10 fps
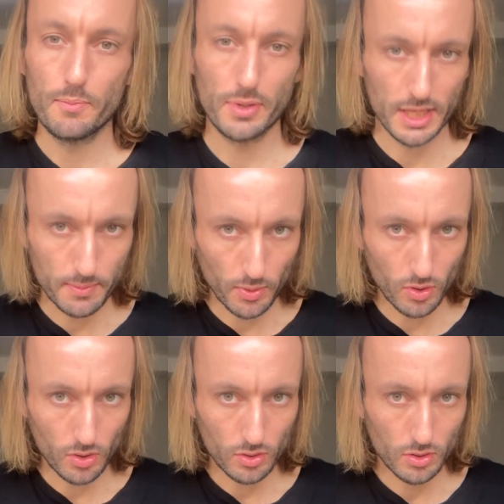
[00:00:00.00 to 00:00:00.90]

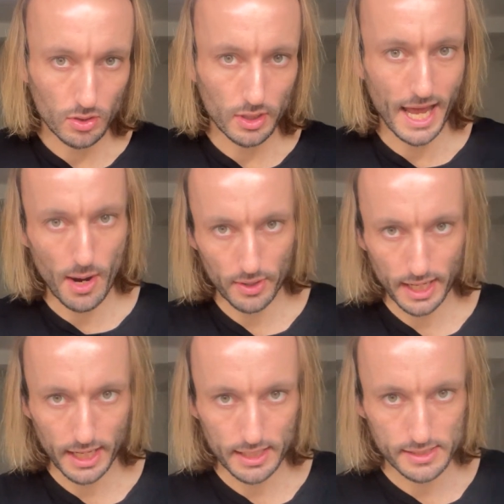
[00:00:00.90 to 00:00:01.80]
people
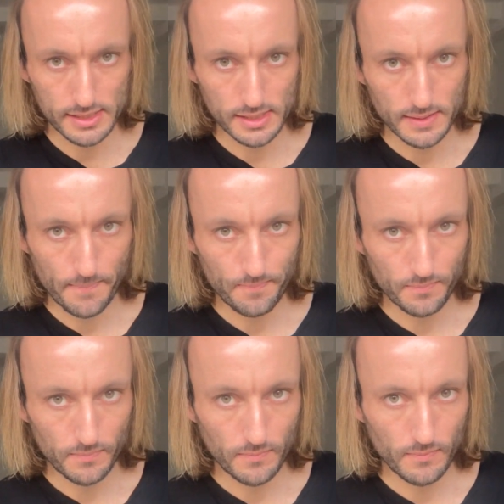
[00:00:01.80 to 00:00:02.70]
nowadays
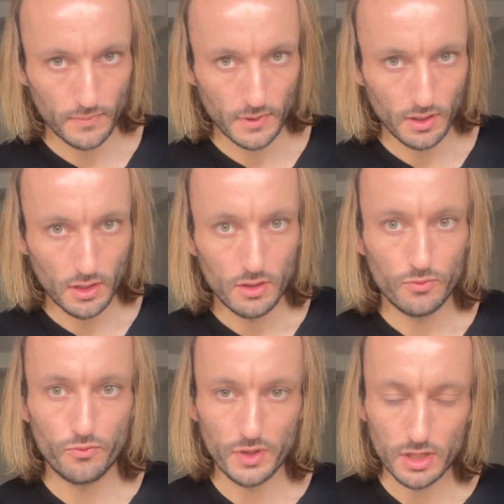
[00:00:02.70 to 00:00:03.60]

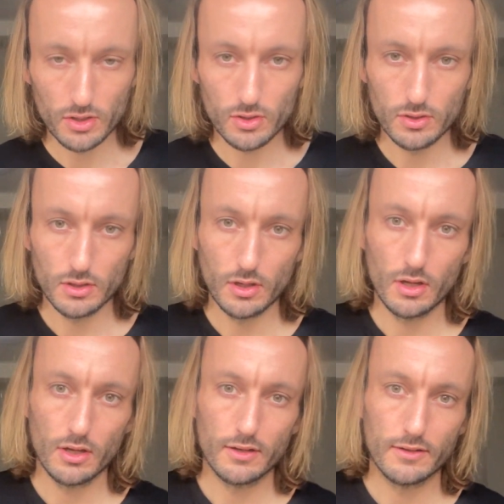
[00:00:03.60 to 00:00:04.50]
feel
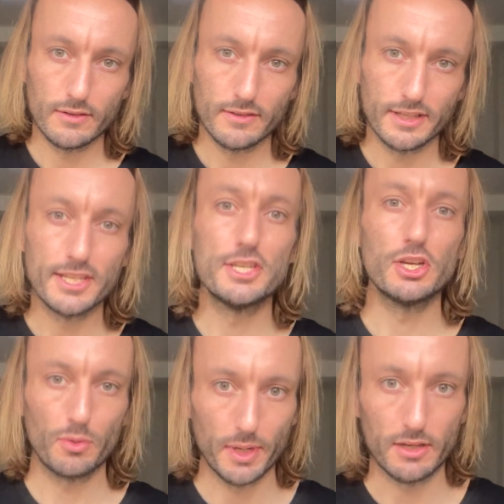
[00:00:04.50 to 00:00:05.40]

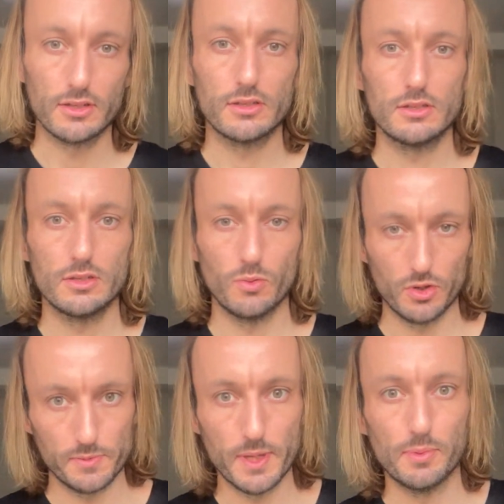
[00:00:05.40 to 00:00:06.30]
endearment
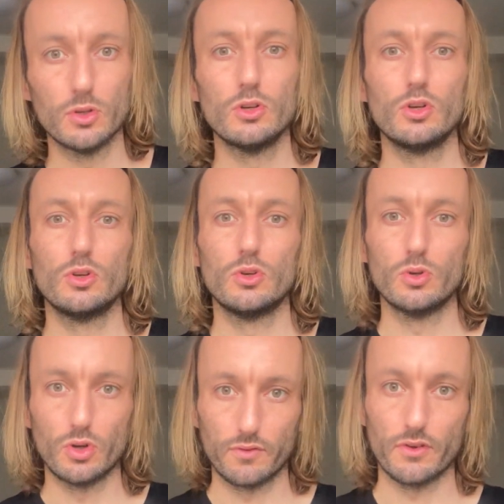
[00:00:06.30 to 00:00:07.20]
towards people who
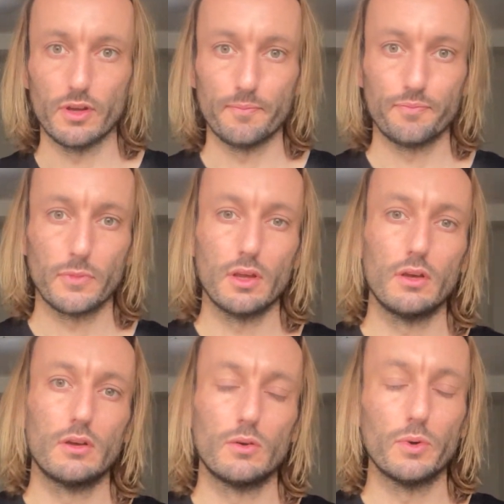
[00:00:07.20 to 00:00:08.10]
cook for them.
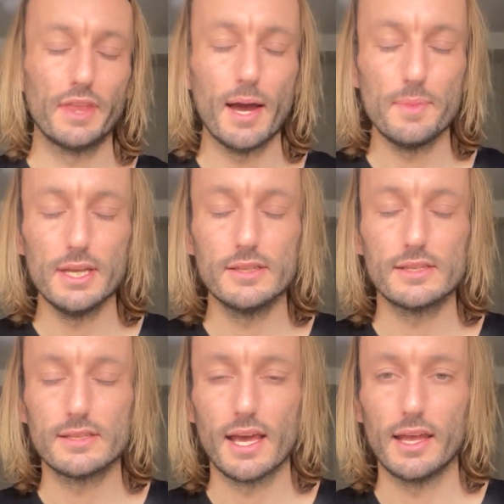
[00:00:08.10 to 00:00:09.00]
What that means
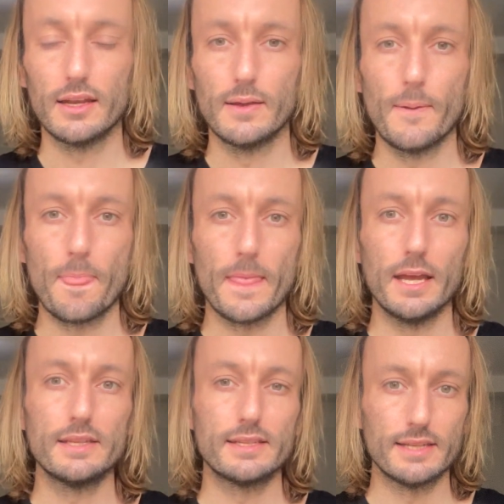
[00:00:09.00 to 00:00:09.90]
is that
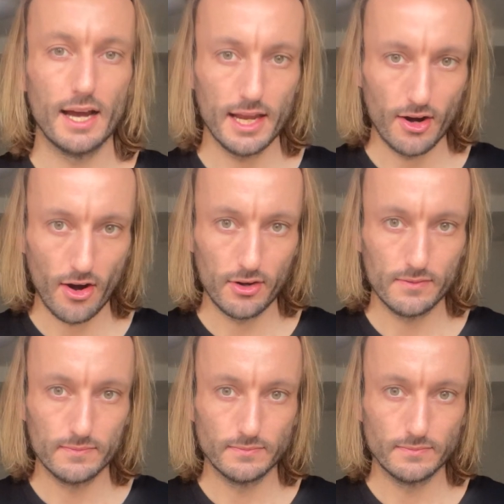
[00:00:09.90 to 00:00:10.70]
it's a dying art,